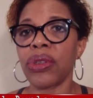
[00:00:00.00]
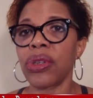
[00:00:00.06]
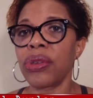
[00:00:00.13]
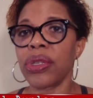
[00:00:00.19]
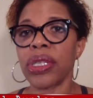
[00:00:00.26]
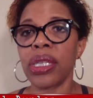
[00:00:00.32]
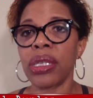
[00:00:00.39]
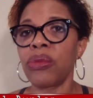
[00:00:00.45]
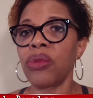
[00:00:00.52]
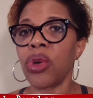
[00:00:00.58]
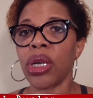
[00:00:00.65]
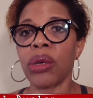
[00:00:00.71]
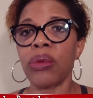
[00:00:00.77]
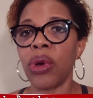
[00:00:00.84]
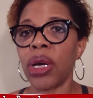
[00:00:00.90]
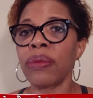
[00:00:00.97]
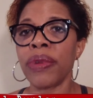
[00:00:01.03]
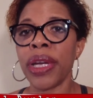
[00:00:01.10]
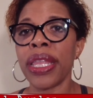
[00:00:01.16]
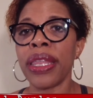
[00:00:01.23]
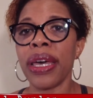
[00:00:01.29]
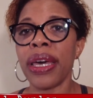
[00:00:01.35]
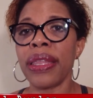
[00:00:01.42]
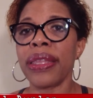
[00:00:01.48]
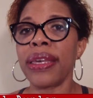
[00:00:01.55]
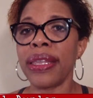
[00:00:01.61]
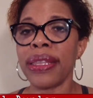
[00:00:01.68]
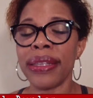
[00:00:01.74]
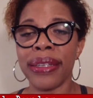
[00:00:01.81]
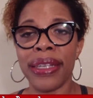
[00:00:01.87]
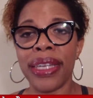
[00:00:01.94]
So it's going to work one way or the
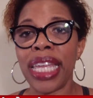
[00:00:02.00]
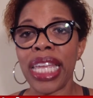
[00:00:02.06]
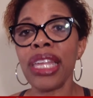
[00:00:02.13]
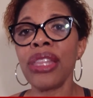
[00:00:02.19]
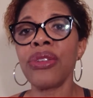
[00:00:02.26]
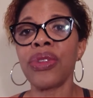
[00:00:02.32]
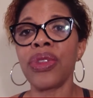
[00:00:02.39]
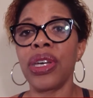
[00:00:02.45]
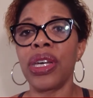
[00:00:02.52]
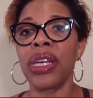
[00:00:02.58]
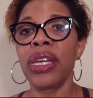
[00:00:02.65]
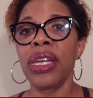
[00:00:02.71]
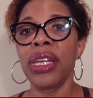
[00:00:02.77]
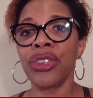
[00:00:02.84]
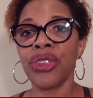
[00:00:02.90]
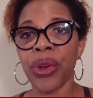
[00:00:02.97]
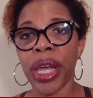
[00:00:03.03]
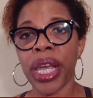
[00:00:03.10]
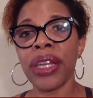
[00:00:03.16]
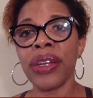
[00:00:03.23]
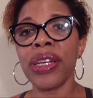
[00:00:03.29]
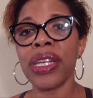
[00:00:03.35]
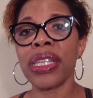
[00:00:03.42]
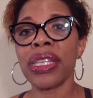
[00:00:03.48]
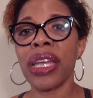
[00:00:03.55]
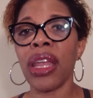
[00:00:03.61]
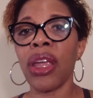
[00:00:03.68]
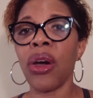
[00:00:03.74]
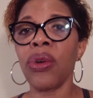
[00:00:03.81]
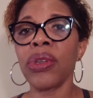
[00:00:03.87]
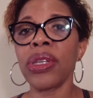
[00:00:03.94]
other. Either the trainer is
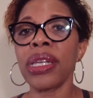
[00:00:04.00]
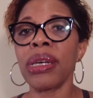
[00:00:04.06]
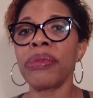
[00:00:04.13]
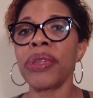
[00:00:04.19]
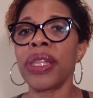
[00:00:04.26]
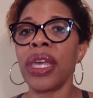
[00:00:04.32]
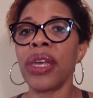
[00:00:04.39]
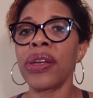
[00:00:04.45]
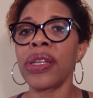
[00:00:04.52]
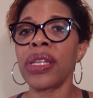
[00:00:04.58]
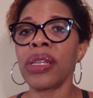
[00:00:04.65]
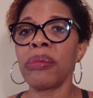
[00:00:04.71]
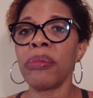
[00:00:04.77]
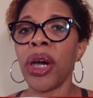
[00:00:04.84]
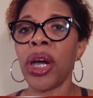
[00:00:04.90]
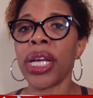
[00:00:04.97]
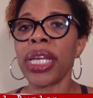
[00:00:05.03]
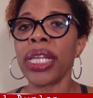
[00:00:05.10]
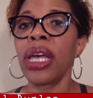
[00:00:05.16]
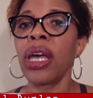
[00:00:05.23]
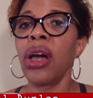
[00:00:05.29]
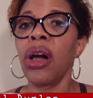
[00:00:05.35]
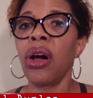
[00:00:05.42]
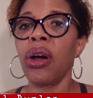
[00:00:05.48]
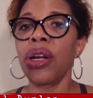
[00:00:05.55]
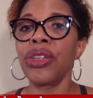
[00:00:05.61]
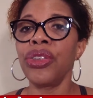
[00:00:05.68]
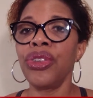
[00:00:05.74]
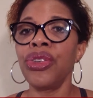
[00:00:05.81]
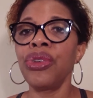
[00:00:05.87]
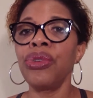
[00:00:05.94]
not holding up to their end of the bargain, or
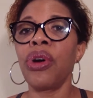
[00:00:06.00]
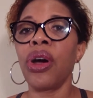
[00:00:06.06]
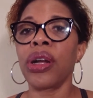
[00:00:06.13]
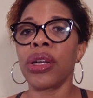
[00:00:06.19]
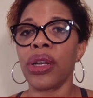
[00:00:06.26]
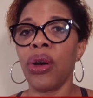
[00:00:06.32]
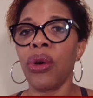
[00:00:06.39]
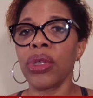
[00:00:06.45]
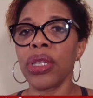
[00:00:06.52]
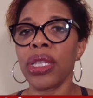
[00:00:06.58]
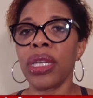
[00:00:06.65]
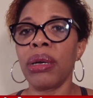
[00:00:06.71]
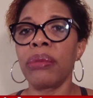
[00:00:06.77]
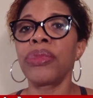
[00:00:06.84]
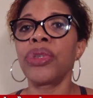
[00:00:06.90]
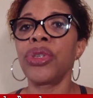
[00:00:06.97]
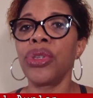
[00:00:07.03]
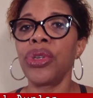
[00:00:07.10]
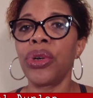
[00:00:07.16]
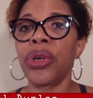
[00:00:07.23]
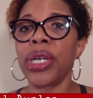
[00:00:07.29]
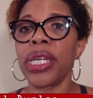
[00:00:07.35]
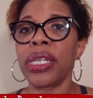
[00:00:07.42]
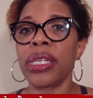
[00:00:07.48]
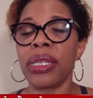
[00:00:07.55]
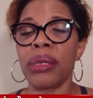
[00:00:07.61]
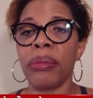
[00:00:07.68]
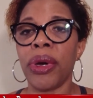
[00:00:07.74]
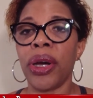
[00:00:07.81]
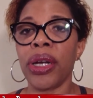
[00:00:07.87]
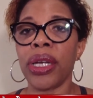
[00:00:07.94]
you aren't holding up to your end of the
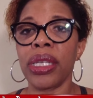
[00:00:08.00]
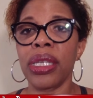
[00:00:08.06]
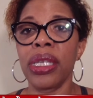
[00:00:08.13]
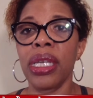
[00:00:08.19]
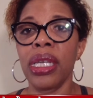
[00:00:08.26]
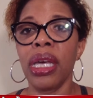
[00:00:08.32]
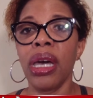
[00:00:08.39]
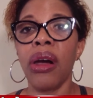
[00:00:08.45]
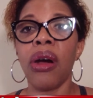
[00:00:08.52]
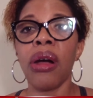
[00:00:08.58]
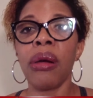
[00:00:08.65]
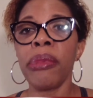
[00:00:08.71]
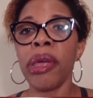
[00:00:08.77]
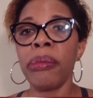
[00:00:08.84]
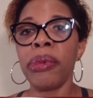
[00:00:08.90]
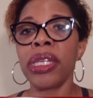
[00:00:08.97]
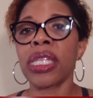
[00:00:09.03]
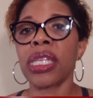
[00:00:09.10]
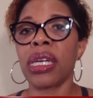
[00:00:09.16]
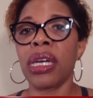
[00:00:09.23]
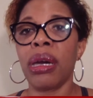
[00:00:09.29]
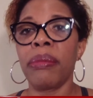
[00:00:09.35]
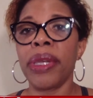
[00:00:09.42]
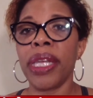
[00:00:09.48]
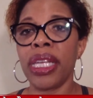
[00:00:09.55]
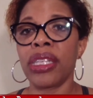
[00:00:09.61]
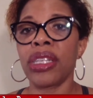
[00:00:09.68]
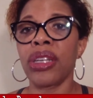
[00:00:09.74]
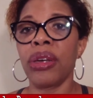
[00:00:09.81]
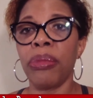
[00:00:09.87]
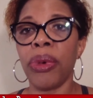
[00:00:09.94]
bargain. Or maybe it's a
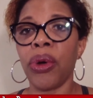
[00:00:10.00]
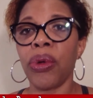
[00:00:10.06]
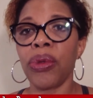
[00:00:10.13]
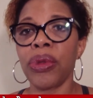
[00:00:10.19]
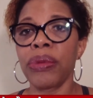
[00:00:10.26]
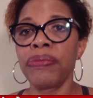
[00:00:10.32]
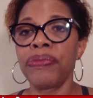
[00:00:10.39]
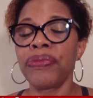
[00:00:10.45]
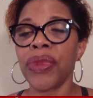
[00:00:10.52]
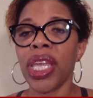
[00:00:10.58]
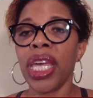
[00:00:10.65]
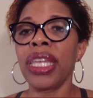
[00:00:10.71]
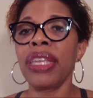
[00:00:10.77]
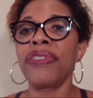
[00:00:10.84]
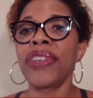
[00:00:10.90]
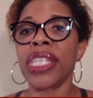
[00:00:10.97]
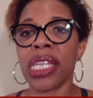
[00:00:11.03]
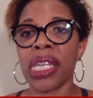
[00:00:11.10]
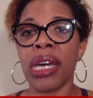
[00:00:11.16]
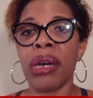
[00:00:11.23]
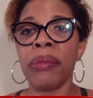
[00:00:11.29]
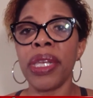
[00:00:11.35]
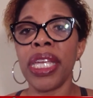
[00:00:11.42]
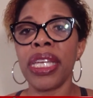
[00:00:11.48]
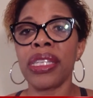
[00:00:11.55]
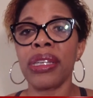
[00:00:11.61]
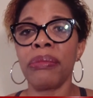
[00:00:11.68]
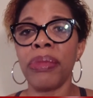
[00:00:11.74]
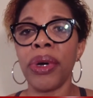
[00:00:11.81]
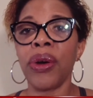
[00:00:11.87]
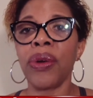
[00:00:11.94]
combination of both. And if it's a combination
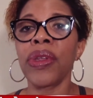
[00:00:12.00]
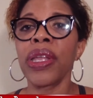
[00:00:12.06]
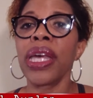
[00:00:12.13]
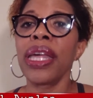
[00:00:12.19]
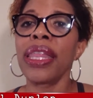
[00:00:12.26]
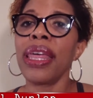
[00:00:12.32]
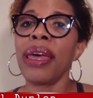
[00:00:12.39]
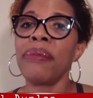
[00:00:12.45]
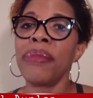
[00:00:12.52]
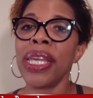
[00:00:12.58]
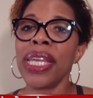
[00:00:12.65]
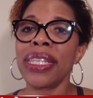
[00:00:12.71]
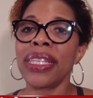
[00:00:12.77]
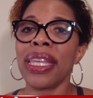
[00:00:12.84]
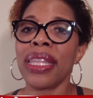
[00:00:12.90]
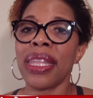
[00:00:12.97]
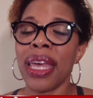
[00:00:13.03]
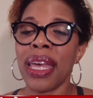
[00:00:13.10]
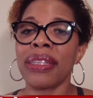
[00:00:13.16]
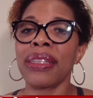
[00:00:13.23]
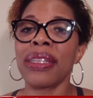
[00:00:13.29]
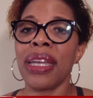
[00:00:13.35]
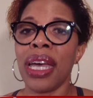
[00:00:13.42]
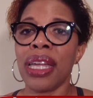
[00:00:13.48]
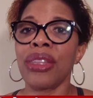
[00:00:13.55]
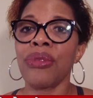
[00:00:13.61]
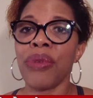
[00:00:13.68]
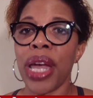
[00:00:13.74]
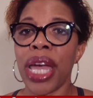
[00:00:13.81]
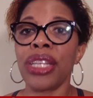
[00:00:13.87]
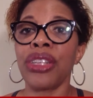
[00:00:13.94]
of both, that means that that's not the
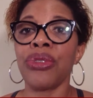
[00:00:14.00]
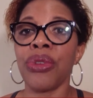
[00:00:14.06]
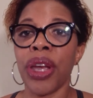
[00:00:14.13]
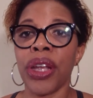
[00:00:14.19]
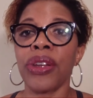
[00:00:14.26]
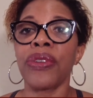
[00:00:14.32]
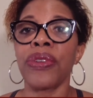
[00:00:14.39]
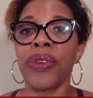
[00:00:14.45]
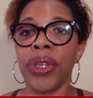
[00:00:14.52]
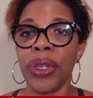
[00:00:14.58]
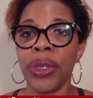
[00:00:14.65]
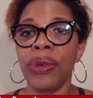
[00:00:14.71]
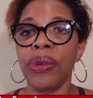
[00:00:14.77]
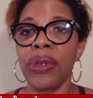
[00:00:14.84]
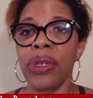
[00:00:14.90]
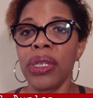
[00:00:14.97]
right trainer for you.